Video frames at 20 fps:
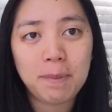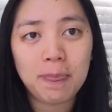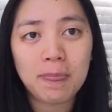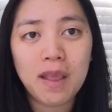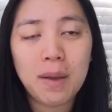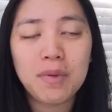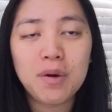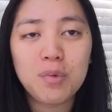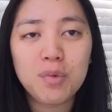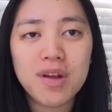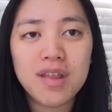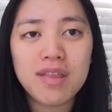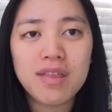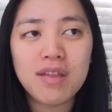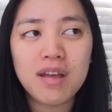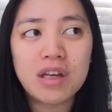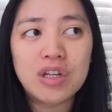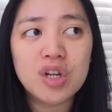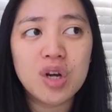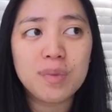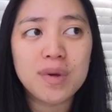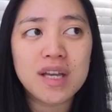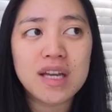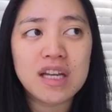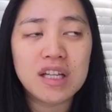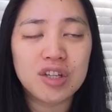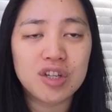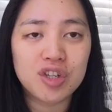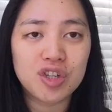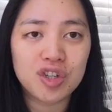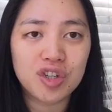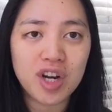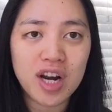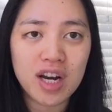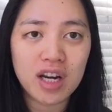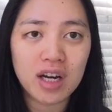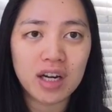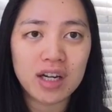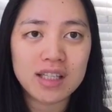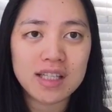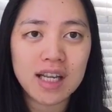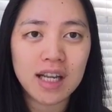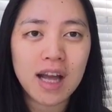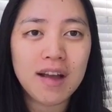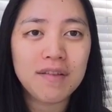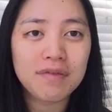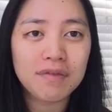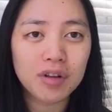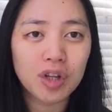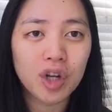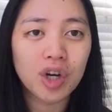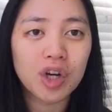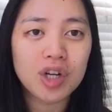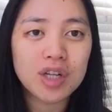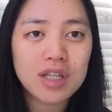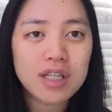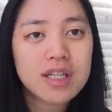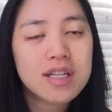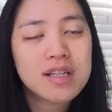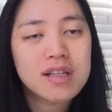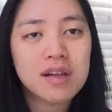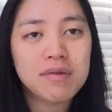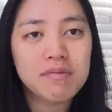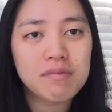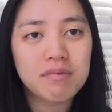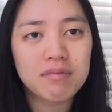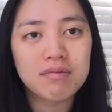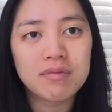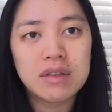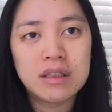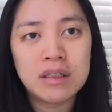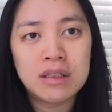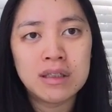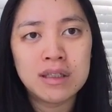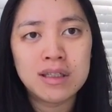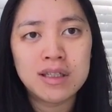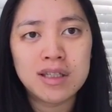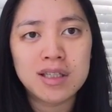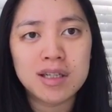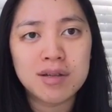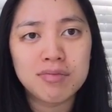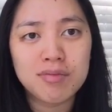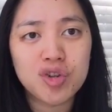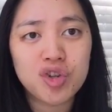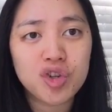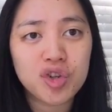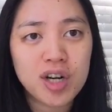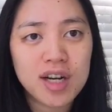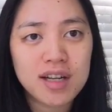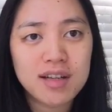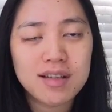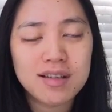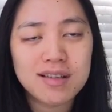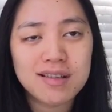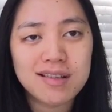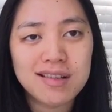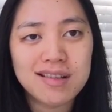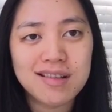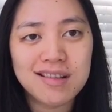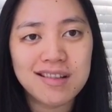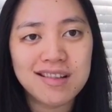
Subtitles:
But with Adobe Illustrator, it's like I've learned some tricks